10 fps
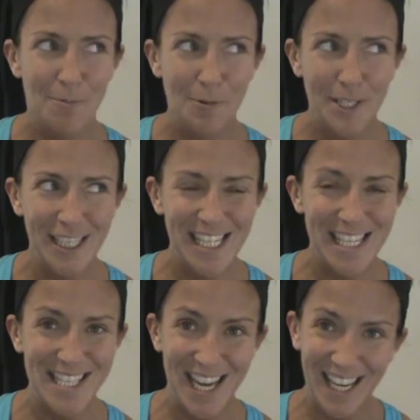really
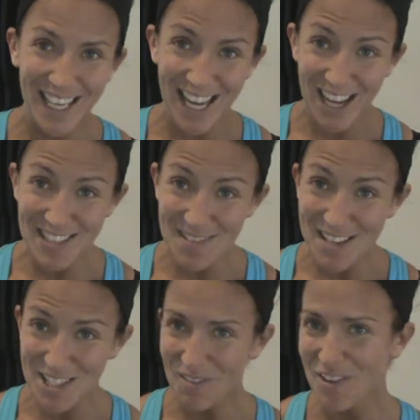exciting
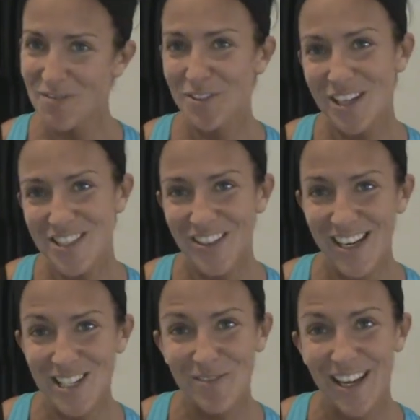announcements with FitFluential
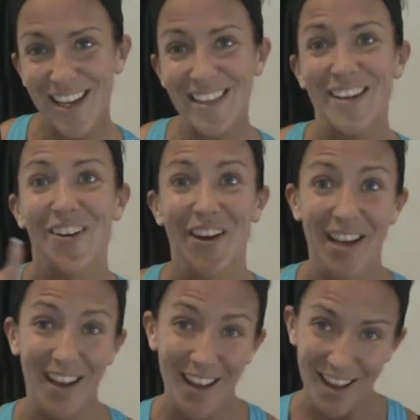next week that you're gonna